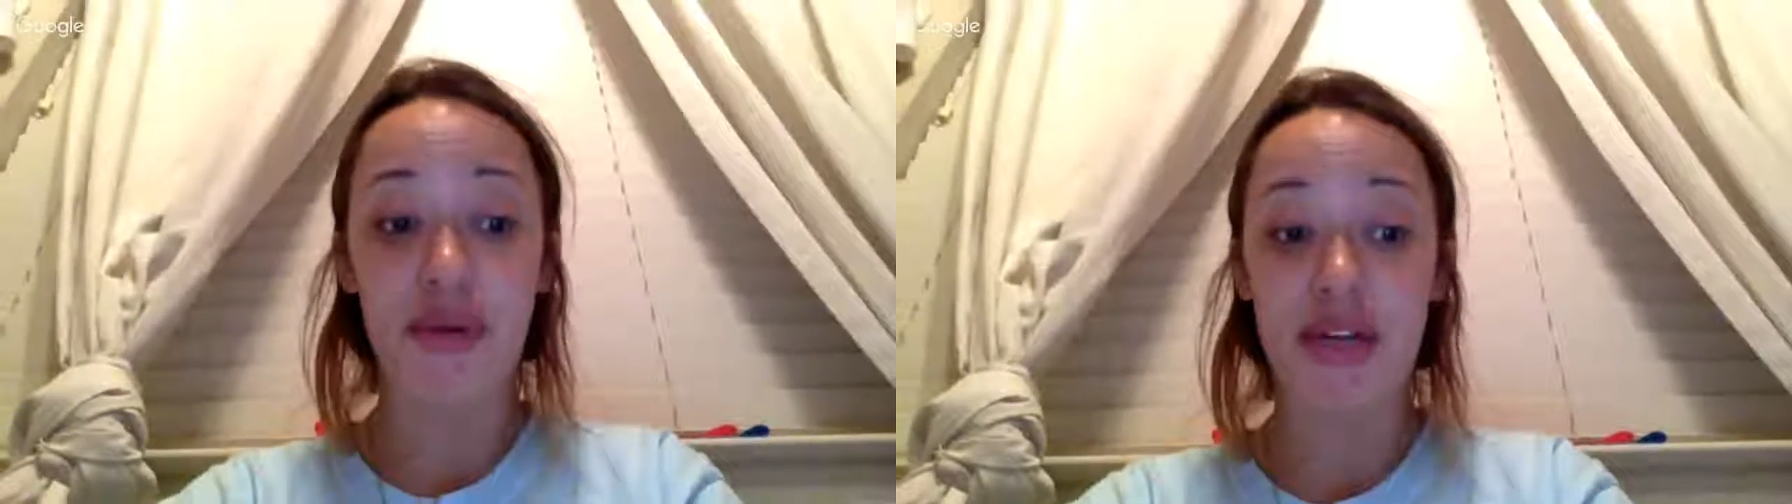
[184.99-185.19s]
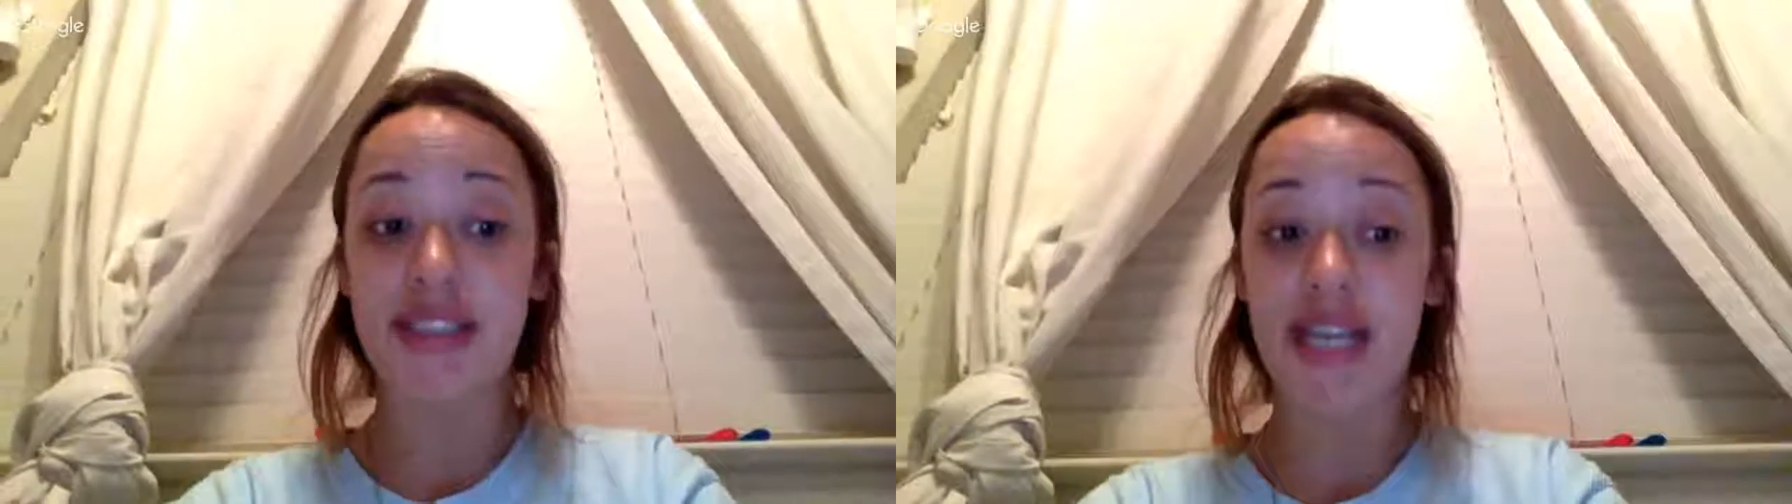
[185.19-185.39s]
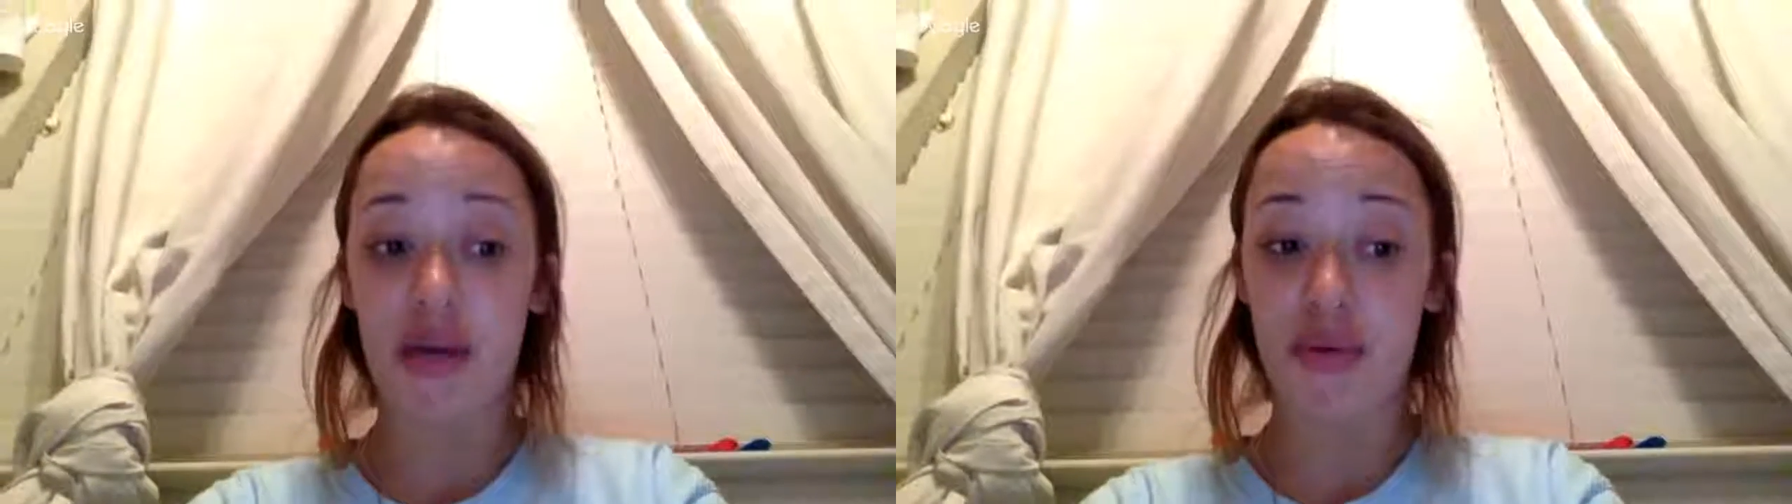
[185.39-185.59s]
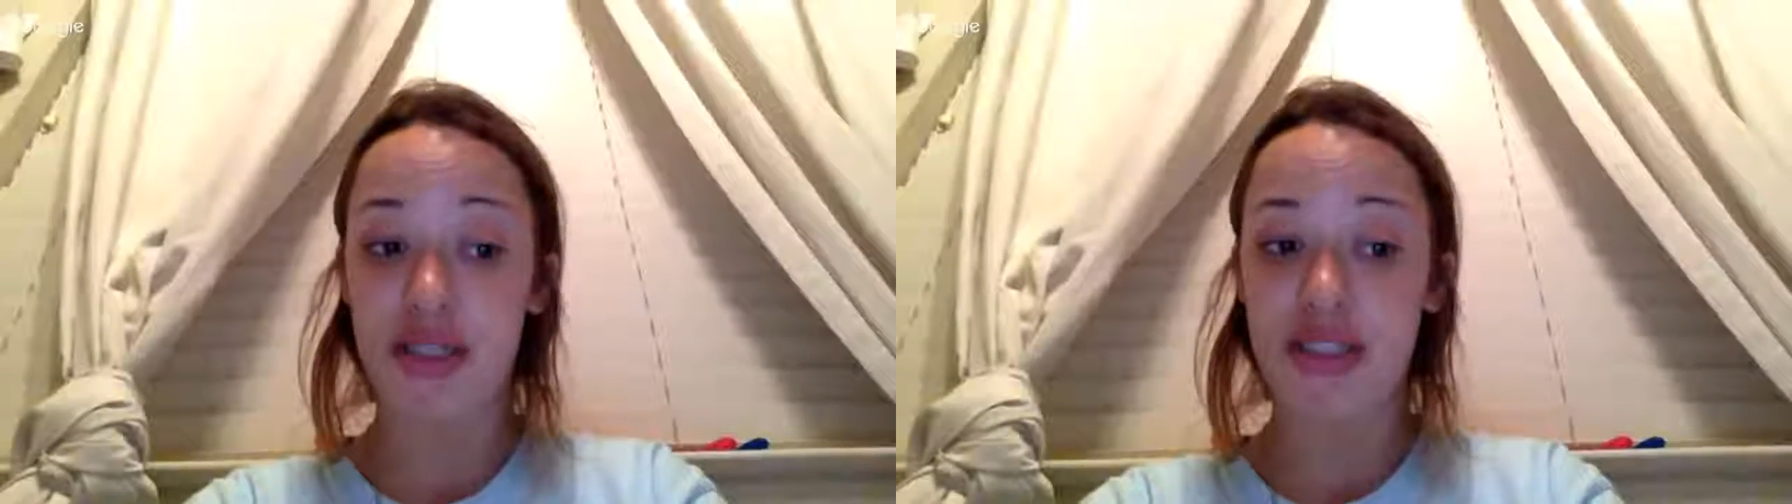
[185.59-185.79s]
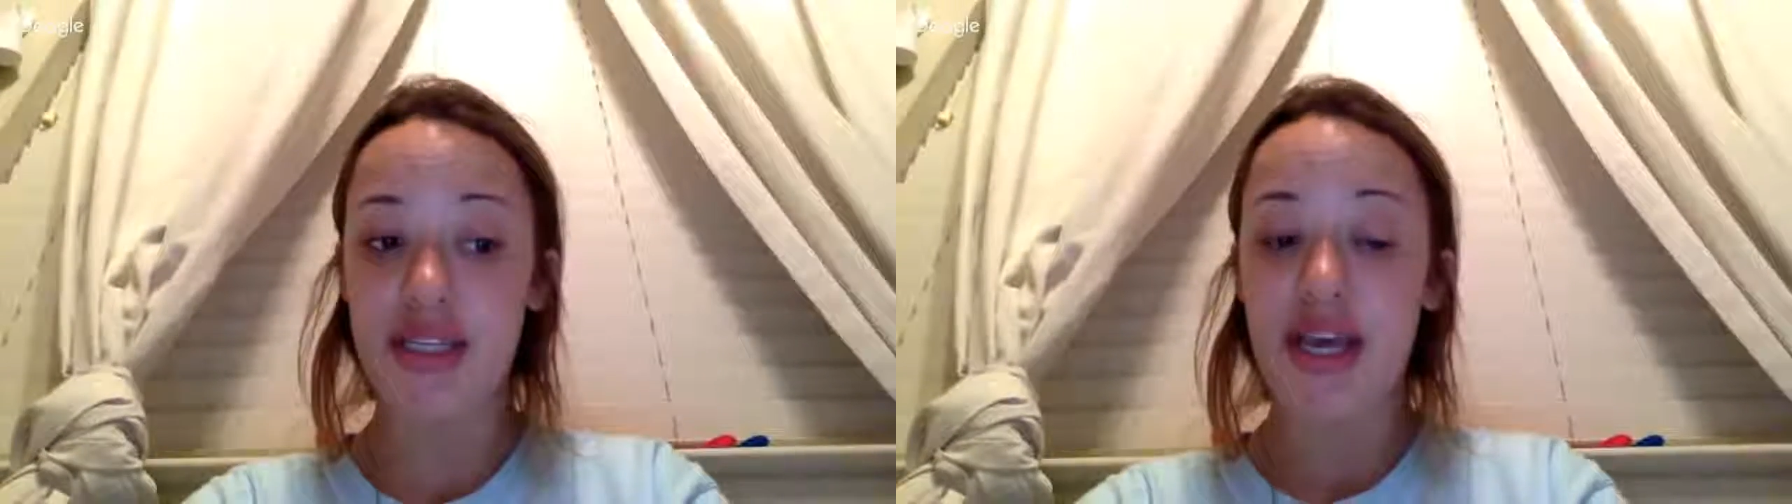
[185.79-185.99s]
their rear
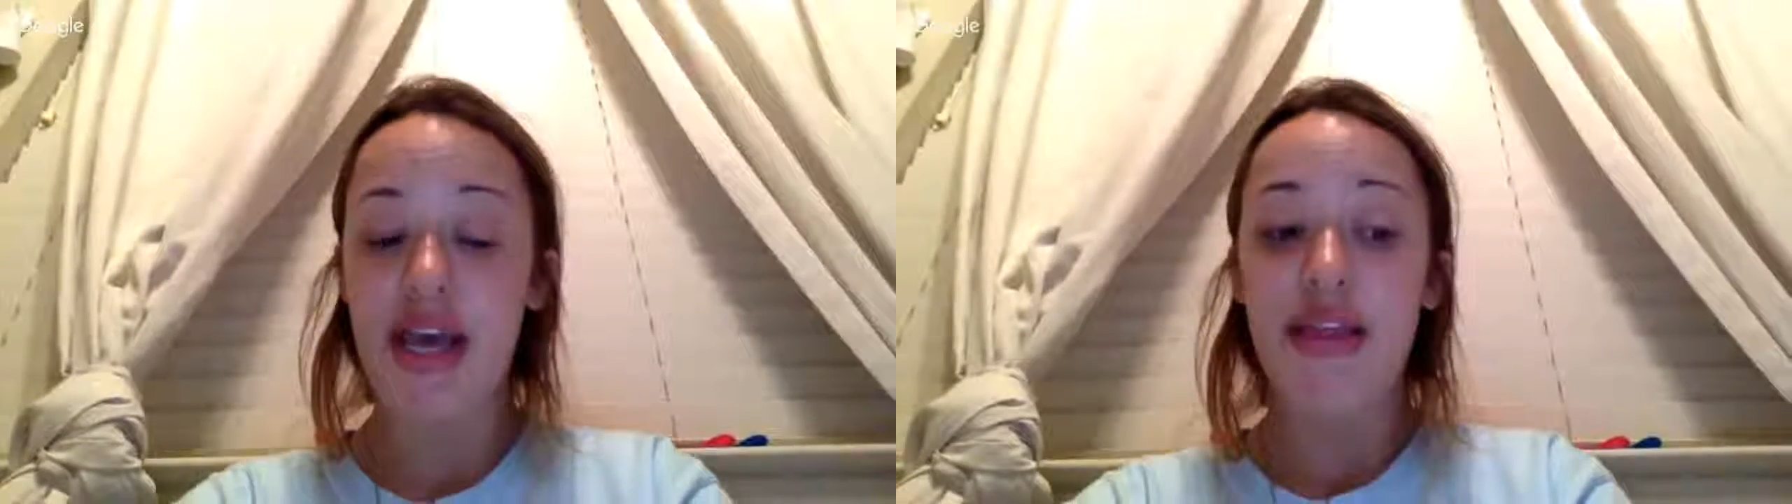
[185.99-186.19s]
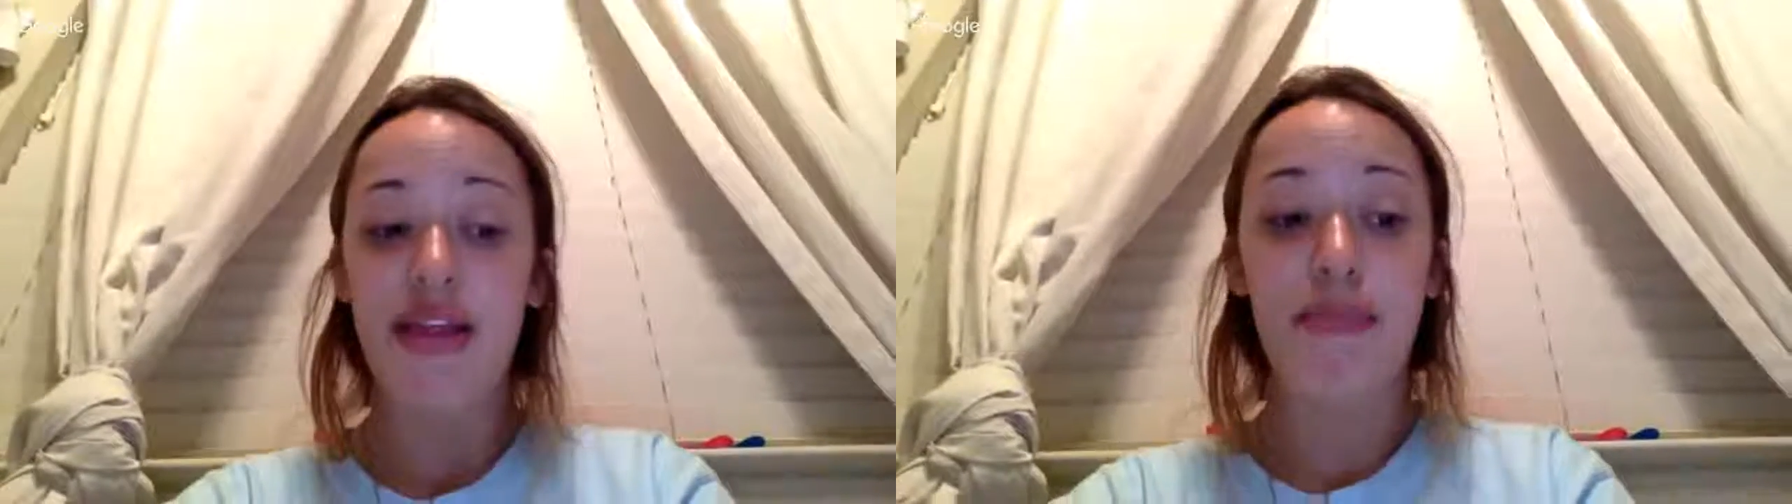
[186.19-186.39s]
downwards.